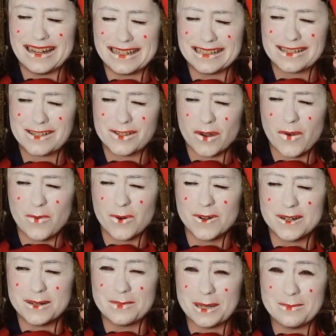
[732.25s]
I get so
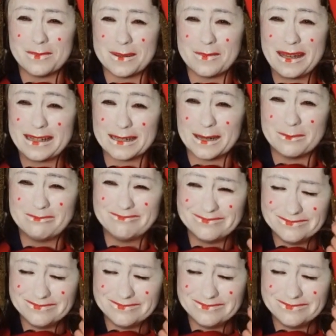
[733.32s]
worried about my makeup.